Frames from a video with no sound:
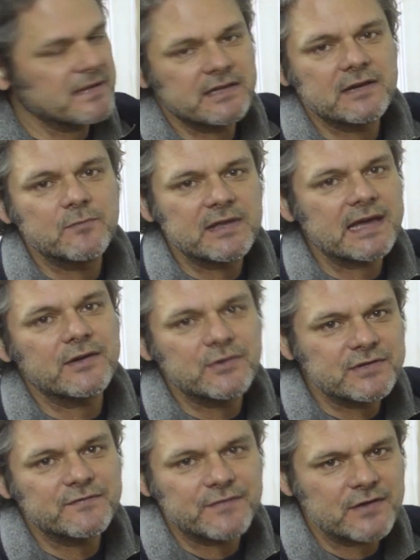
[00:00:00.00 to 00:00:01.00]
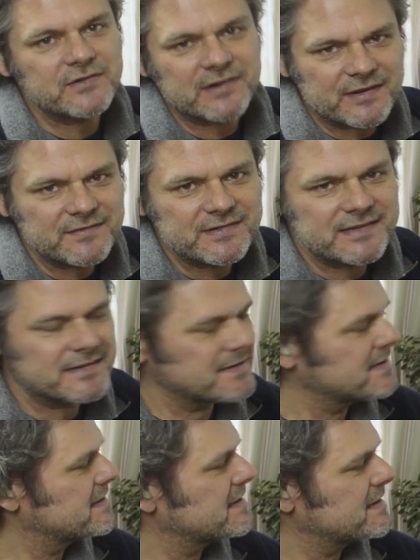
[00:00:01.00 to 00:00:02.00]
be done without using photographs?
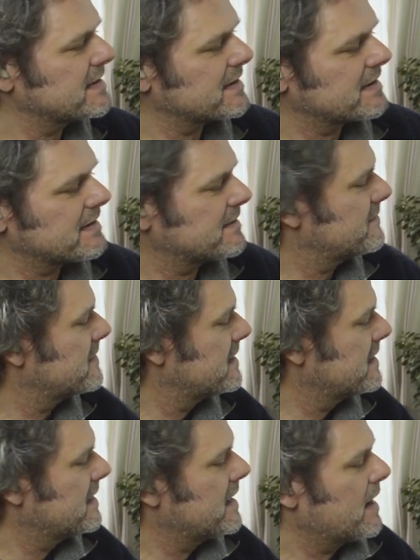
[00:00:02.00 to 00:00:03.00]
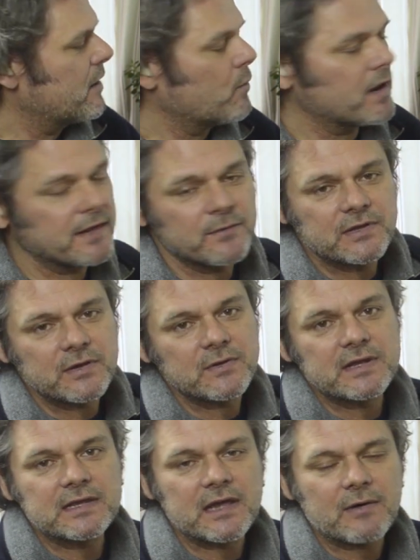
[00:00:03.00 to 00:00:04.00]
This is the thing. And what he would do,
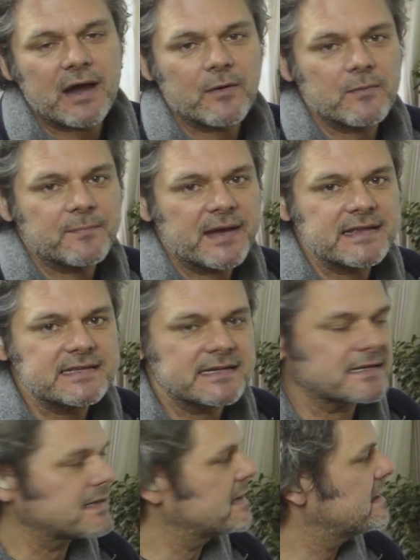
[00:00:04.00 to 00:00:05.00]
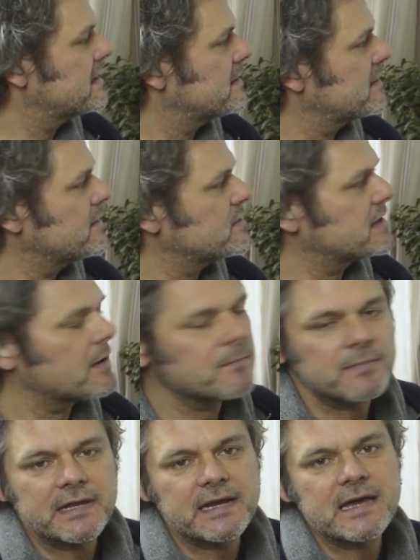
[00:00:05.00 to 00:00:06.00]
he'd go out painting. He was an
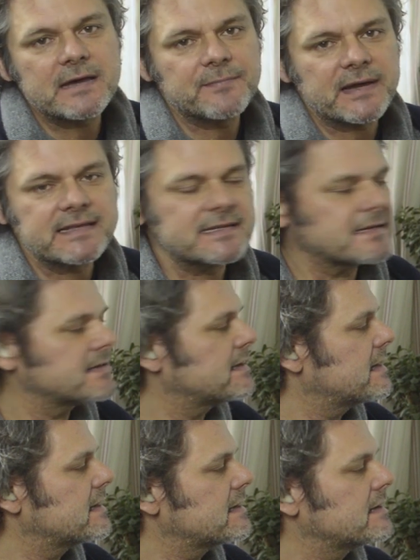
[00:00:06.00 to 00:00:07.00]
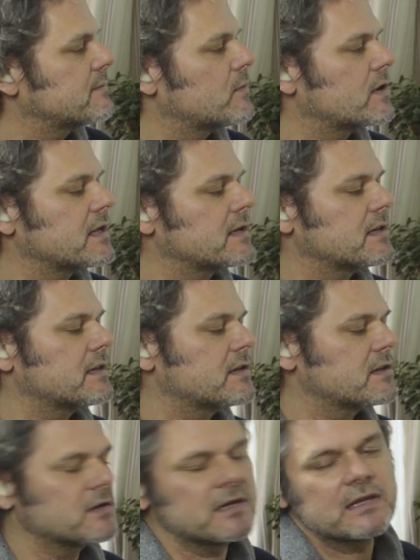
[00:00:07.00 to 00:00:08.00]
plein air painter, and what he'd
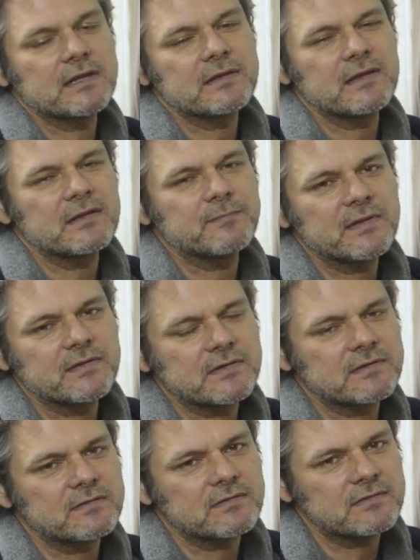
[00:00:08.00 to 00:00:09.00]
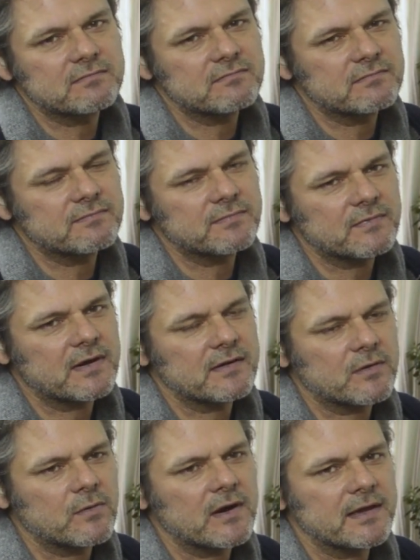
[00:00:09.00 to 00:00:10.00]
be
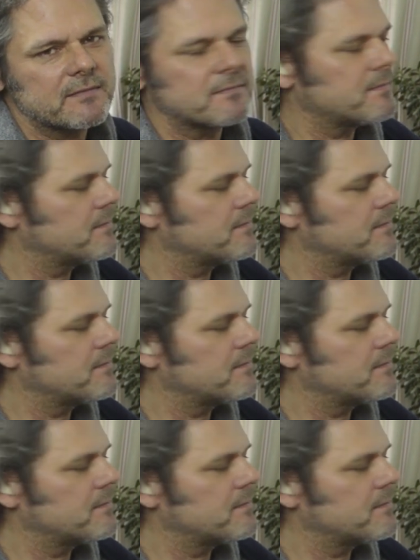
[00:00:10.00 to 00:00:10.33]
quite